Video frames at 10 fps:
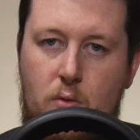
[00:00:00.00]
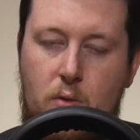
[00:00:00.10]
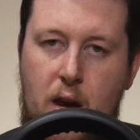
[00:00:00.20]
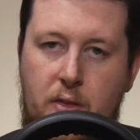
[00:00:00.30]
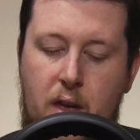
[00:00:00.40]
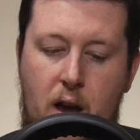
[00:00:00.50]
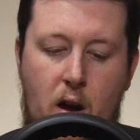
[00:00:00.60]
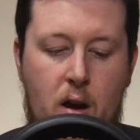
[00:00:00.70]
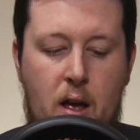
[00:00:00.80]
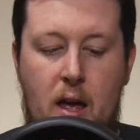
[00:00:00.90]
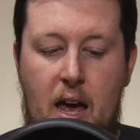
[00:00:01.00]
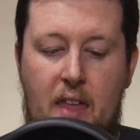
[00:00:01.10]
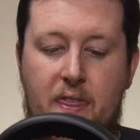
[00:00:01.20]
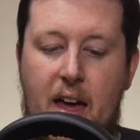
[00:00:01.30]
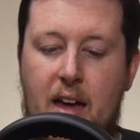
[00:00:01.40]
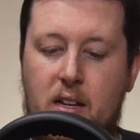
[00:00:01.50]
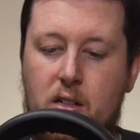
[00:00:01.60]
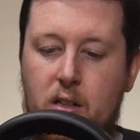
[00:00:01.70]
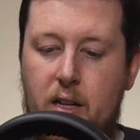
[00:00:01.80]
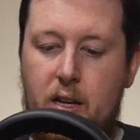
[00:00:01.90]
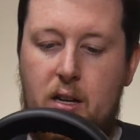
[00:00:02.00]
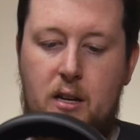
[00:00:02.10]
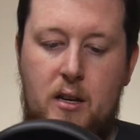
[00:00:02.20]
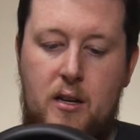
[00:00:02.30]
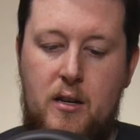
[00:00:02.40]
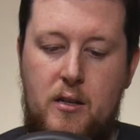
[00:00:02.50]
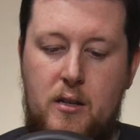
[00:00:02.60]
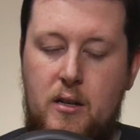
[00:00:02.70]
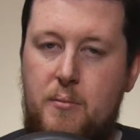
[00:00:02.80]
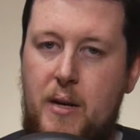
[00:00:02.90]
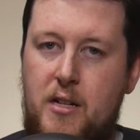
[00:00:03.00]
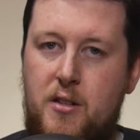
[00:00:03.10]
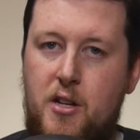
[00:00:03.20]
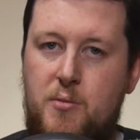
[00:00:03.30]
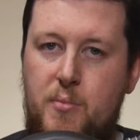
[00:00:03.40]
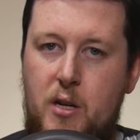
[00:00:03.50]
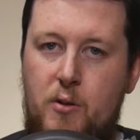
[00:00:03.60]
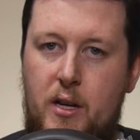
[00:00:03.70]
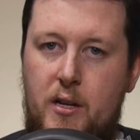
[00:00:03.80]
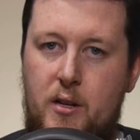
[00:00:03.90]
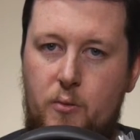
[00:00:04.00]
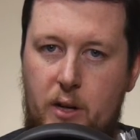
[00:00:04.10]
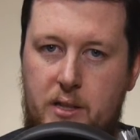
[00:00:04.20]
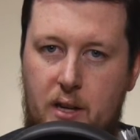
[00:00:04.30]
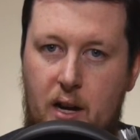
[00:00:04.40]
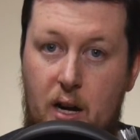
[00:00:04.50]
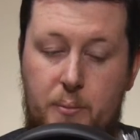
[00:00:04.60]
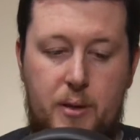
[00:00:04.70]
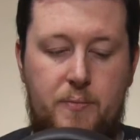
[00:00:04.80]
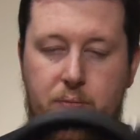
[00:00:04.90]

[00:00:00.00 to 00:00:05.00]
Right there, and that click means that it's muted when it's up.